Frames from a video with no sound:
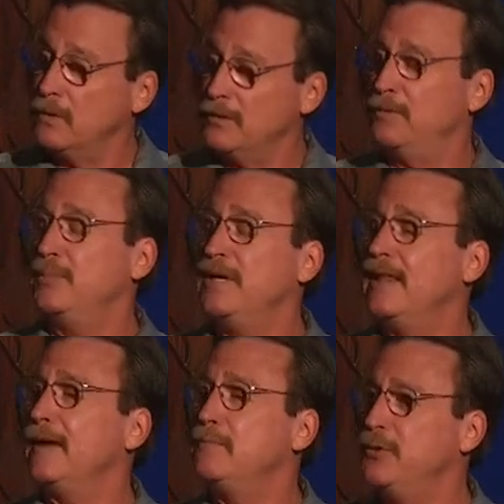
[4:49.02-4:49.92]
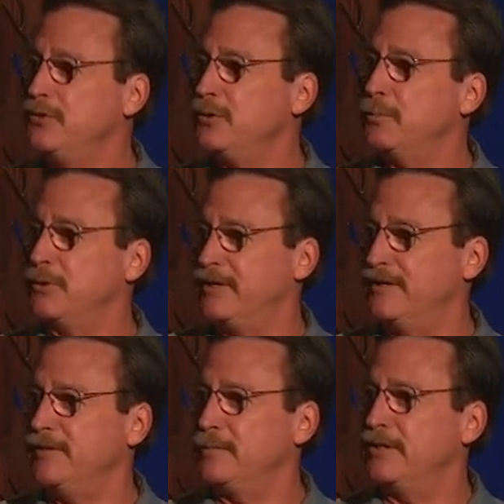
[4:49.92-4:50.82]
To be that mutual
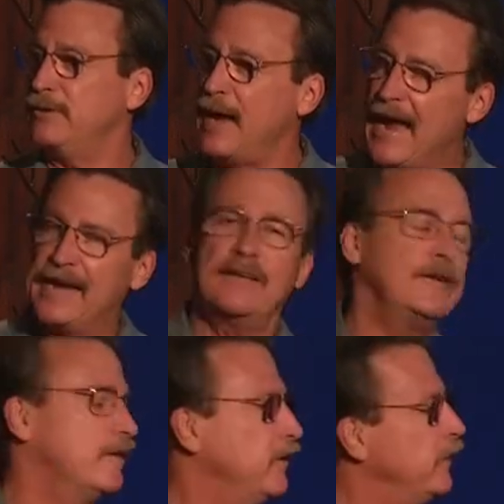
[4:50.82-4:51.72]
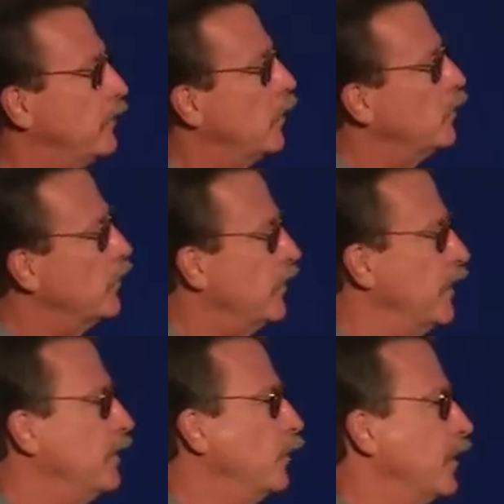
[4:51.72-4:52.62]
participant, to actively
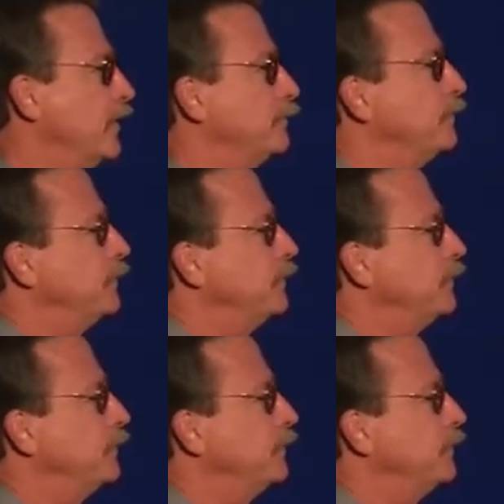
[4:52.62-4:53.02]
co-create with Him.